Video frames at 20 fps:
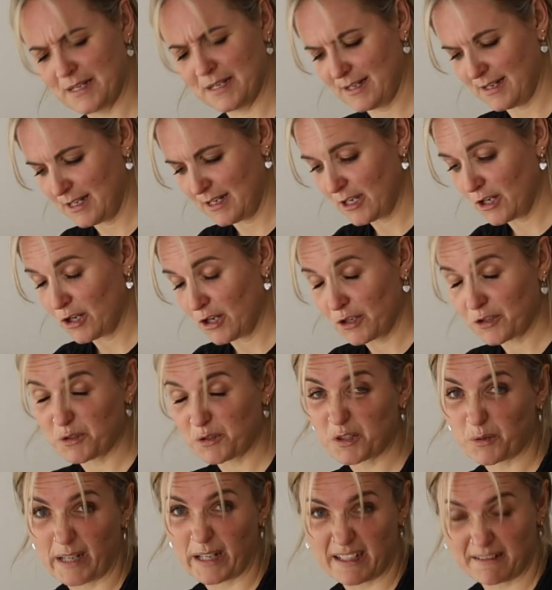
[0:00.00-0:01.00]
wrapping it
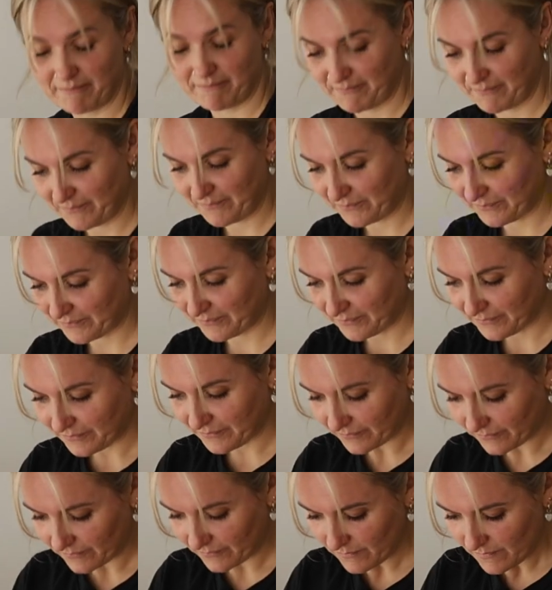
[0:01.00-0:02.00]
around the baby, so you wrap
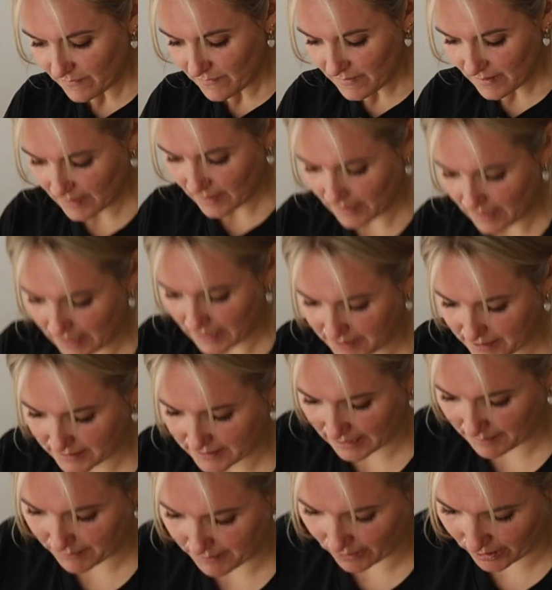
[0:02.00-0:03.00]
that around underneath their
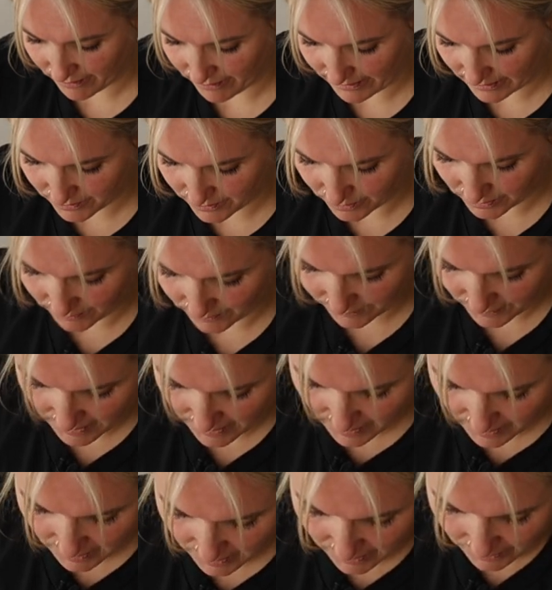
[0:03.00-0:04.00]
shoulders and pull it
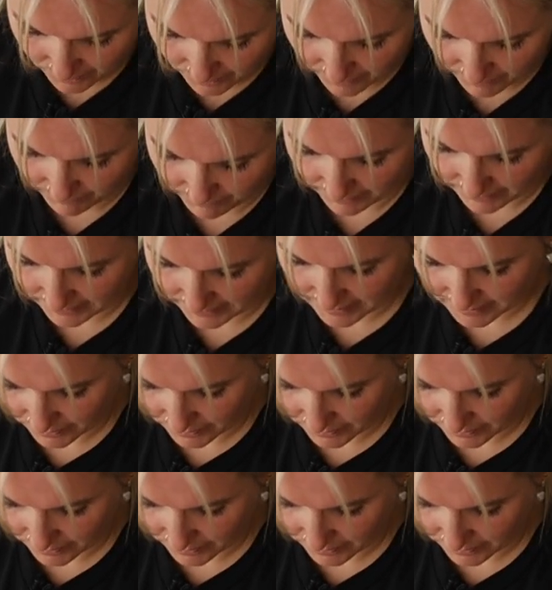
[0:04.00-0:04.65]
around, because it's